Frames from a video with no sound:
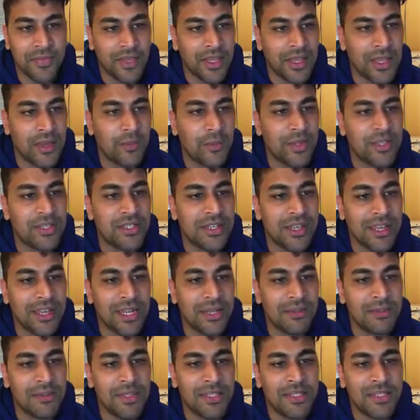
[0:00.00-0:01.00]
in which the
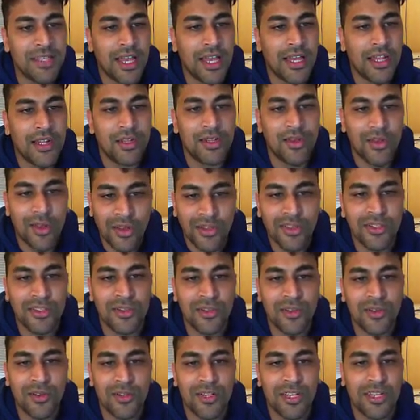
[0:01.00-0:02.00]
elements are not
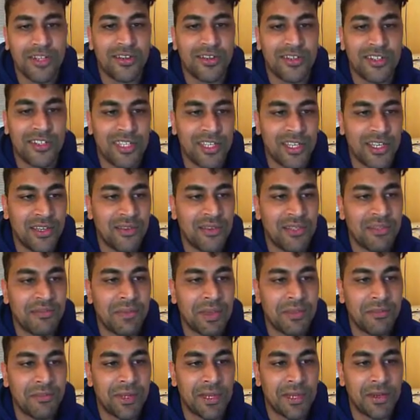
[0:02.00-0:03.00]
stored at contiguous
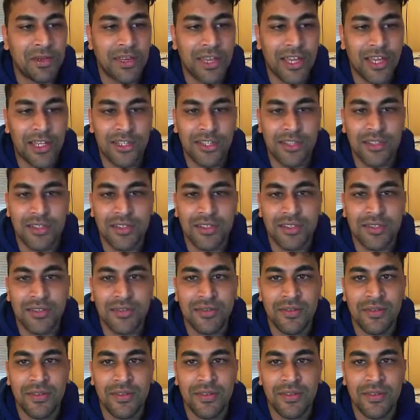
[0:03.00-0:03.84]
memory locations,